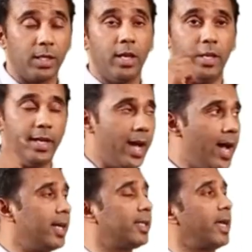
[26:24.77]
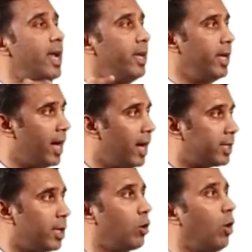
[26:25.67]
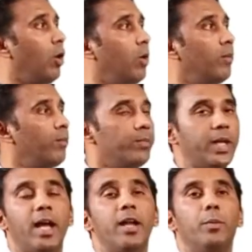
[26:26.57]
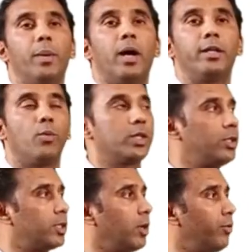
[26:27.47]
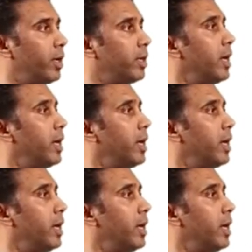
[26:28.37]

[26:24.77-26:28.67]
Years and years ago, that antibiotic was discovered.